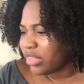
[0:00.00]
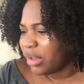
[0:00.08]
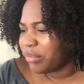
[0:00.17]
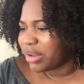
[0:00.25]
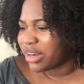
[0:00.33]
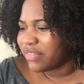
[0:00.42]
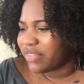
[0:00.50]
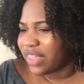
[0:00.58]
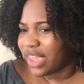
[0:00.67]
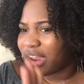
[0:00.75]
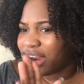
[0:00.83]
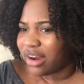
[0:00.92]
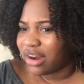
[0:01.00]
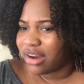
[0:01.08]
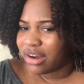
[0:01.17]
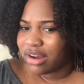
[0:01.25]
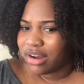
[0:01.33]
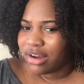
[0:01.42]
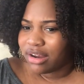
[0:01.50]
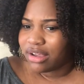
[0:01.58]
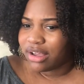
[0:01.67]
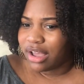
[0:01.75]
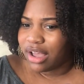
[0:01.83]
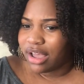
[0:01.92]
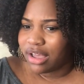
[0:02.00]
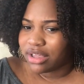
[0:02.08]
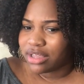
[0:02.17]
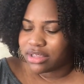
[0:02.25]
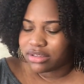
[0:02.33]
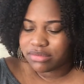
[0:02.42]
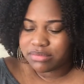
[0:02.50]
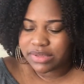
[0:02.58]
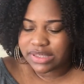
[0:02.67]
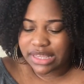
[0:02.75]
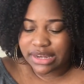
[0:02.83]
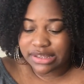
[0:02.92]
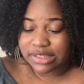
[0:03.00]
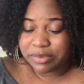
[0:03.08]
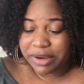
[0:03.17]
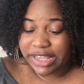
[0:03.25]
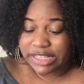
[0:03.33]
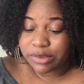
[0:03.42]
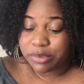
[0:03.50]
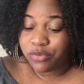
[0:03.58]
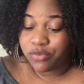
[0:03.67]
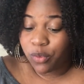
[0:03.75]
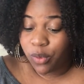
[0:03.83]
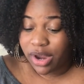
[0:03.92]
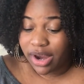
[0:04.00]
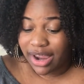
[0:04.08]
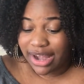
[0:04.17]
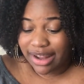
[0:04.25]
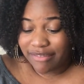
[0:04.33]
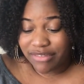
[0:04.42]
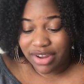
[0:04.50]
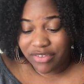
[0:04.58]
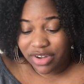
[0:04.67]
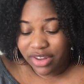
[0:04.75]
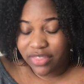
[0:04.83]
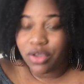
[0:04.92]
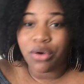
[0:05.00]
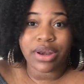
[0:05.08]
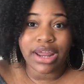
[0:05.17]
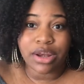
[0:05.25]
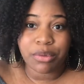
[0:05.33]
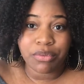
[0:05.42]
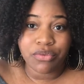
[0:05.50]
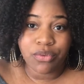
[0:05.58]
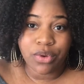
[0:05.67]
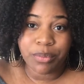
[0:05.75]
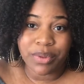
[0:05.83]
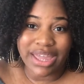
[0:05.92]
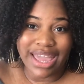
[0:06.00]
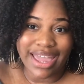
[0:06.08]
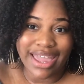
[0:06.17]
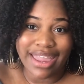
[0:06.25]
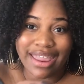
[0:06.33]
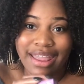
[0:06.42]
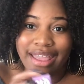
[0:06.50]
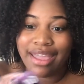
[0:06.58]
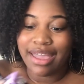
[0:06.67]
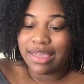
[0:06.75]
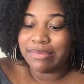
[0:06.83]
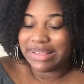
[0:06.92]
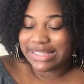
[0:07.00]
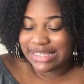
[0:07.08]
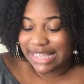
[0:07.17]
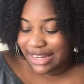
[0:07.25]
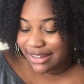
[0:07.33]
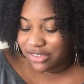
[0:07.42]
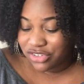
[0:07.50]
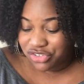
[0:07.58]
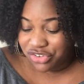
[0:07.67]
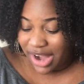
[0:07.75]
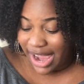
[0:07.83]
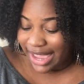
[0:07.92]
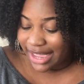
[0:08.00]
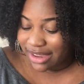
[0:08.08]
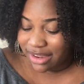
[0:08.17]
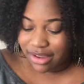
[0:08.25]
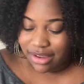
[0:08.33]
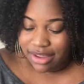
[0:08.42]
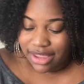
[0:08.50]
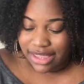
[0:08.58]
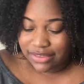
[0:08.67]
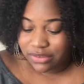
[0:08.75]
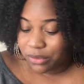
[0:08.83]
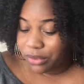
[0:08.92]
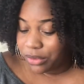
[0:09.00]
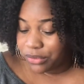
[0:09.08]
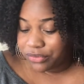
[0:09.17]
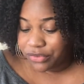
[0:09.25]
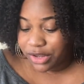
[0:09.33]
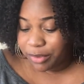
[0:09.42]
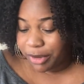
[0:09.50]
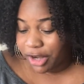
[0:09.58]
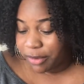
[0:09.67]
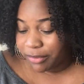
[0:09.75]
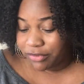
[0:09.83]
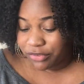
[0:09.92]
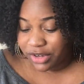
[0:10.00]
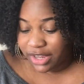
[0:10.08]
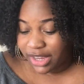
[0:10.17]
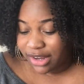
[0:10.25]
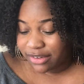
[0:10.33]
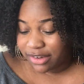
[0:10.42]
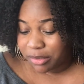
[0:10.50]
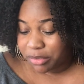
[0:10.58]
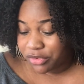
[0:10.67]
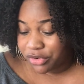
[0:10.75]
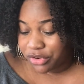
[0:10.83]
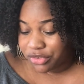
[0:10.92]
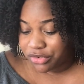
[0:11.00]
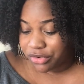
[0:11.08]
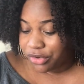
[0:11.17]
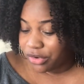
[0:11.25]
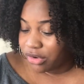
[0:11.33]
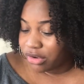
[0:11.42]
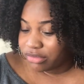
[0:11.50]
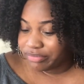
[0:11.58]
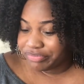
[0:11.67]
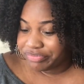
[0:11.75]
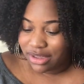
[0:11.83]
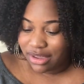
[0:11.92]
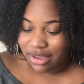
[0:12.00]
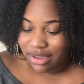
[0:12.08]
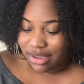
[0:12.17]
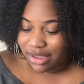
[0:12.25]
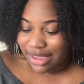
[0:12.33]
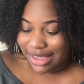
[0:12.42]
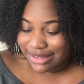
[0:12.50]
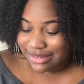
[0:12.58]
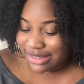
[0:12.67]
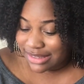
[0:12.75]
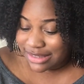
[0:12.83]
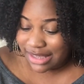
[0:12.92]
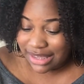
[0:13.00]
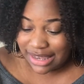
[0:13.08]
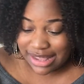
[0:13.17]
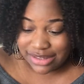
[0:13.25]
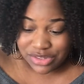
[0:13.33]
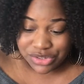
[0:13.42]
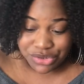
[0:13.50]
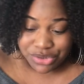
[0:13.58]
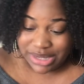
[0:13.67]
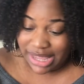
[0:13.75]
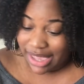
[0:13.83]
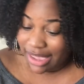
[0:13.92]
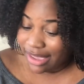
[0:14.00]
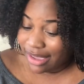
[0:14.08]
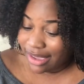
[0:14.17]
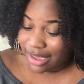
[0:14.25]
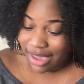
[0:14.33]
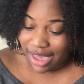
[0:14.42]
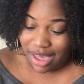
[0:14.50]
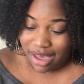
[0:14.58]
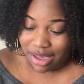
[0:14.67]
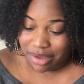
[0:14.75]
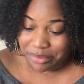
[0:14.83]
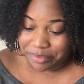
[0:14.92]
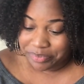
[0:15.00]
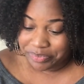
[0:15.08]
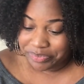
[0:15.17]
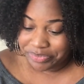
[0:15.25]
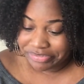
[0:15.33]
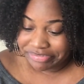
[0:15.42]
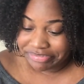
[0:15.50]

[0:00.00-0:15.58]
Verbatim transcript: one of their uh, setting sprays before and I've never done the all-nighter before but I am excited to try it. It's oil-free, paraben-free, temperature control. It says it can last all day. Um,